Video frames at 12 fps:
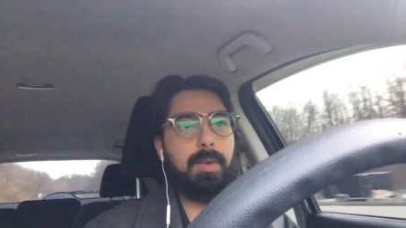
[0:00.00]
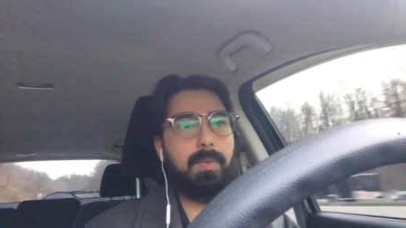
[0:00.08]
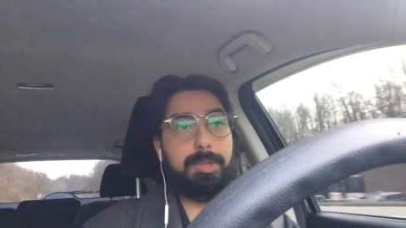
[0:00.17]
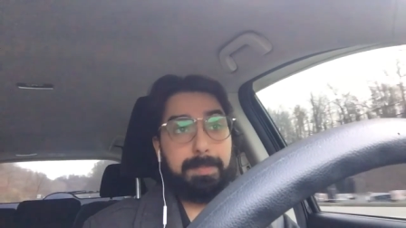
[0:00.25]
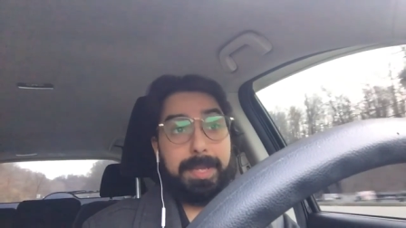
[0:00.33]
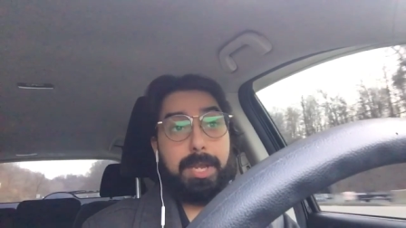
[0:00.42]

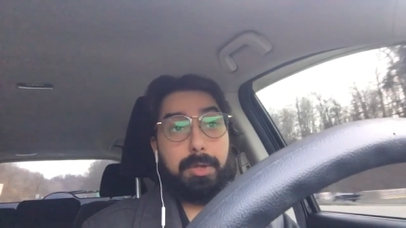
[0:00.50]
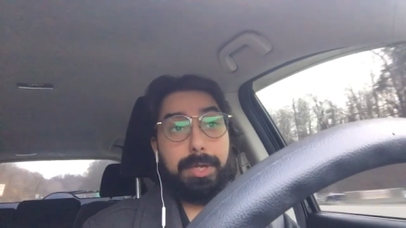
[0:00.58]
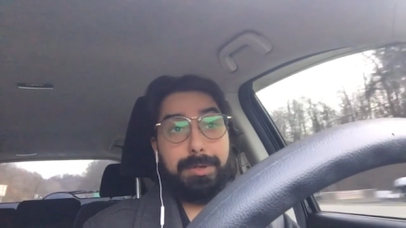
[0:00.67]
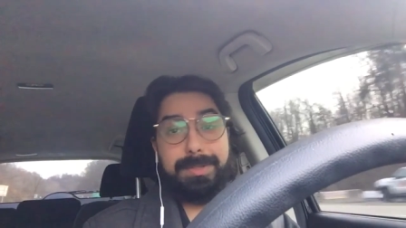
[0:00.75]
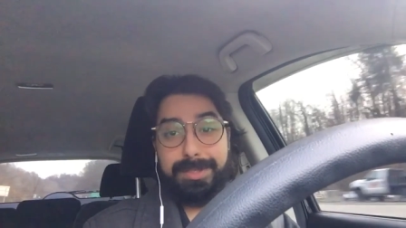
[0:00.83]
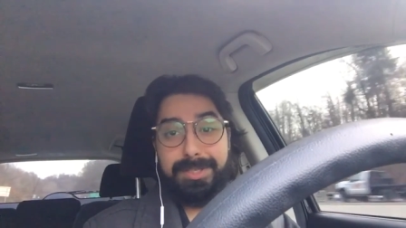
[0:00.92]
What's
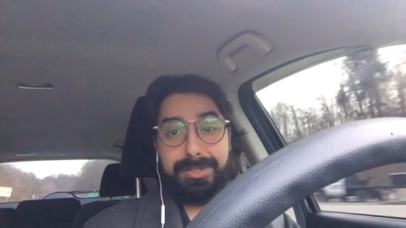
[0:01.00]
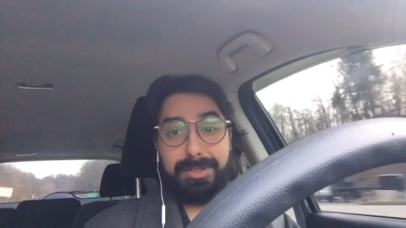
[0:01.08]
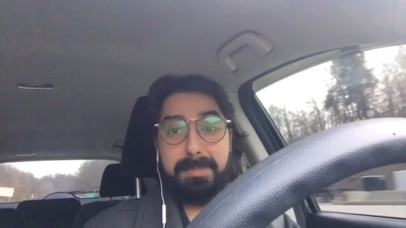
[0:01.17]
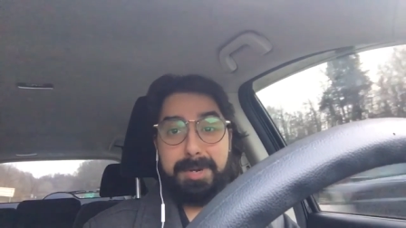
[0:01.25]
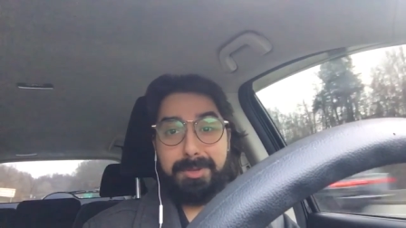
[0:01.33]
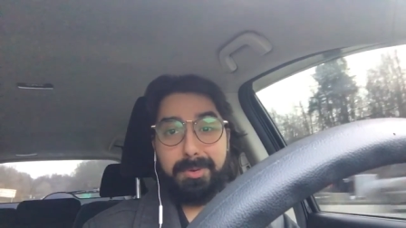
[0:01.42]
peculiar is the
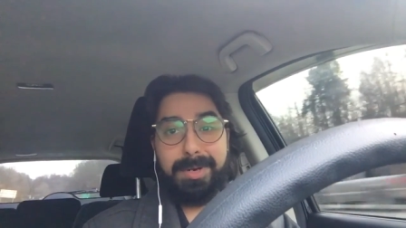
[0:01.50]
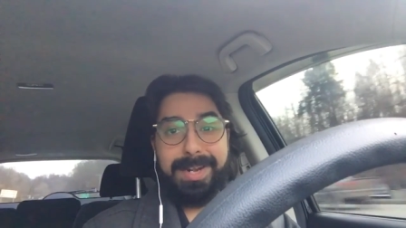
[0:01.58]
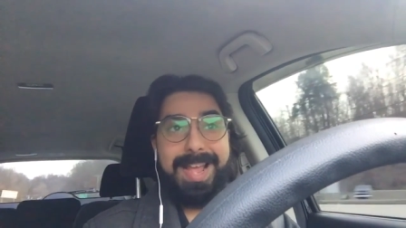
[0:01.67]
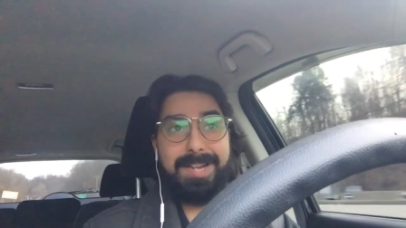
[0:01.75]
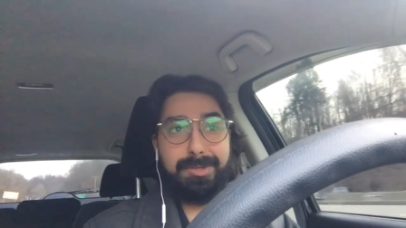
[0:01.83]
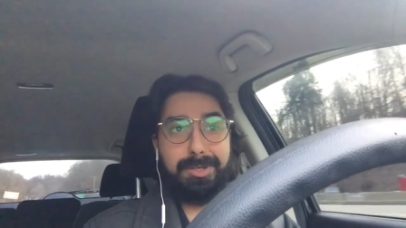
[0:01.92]
discriminatory
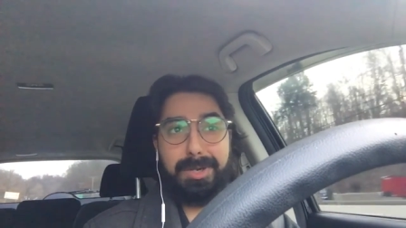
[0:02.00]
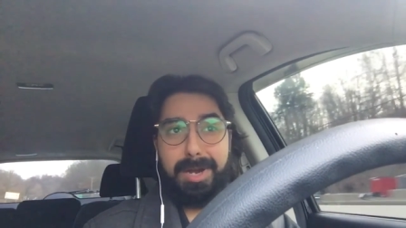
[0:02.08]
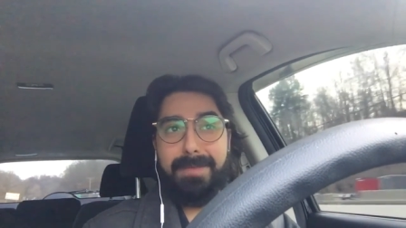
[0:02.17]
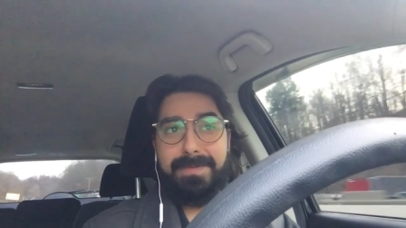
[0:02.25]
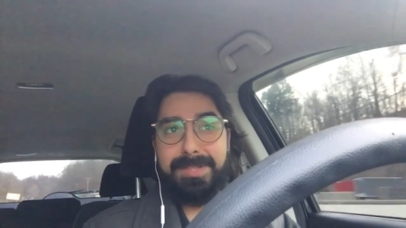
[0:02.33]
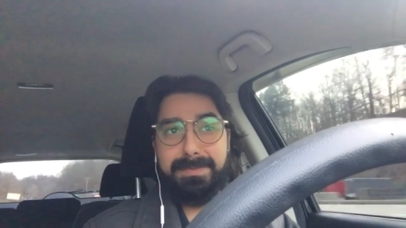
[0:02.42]
nature
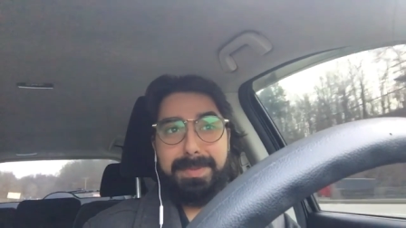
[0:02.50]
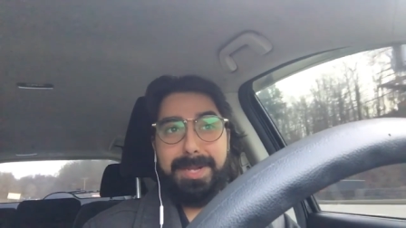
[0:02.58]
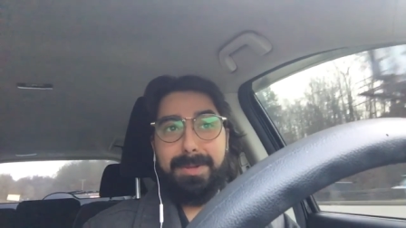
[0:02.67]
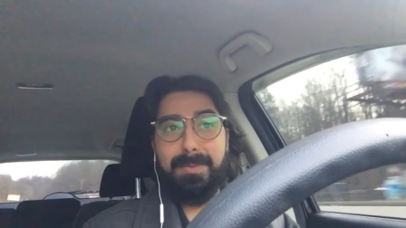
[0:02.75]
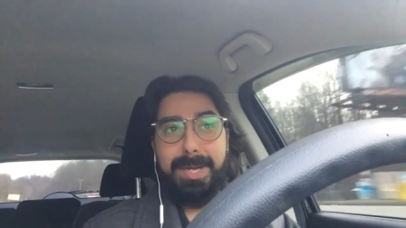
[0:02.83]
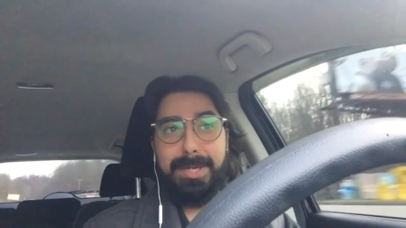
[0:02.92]
of this
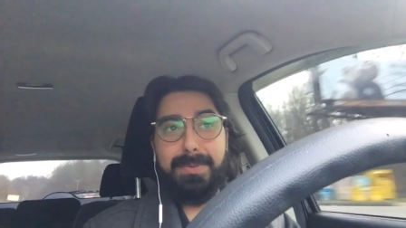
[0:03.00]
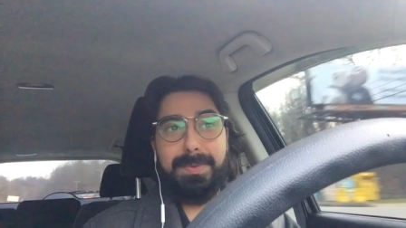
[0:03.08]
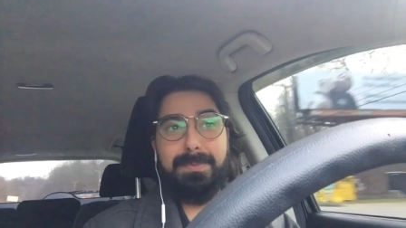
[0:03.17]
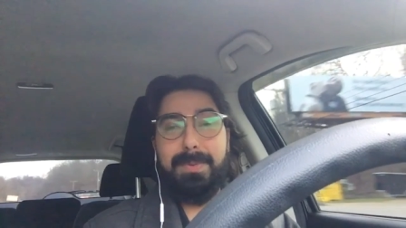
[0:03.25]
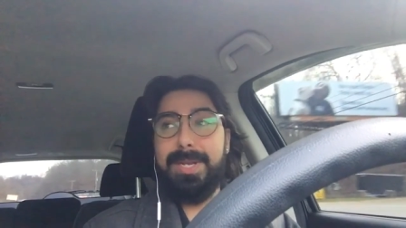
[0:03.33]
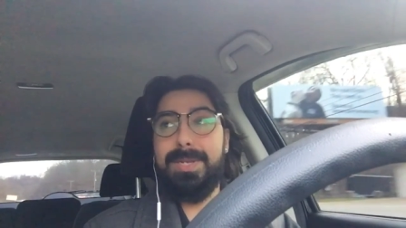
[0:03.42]
bill when you
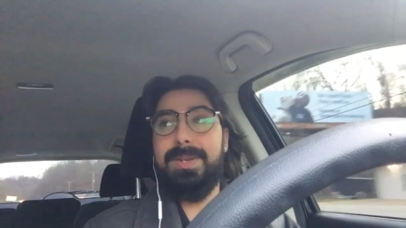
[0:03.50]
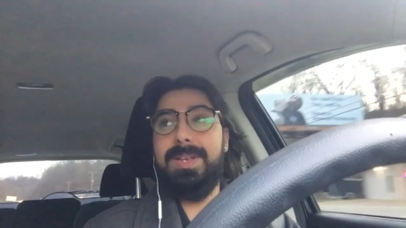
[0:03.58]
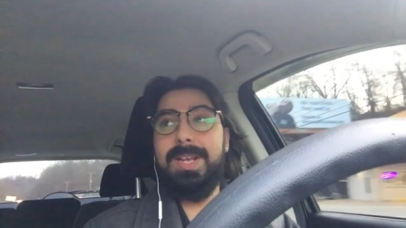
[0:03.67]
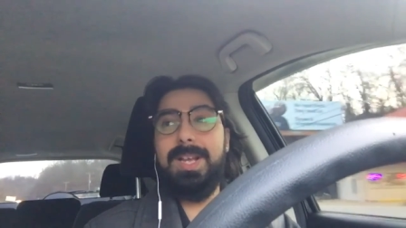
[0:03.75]
when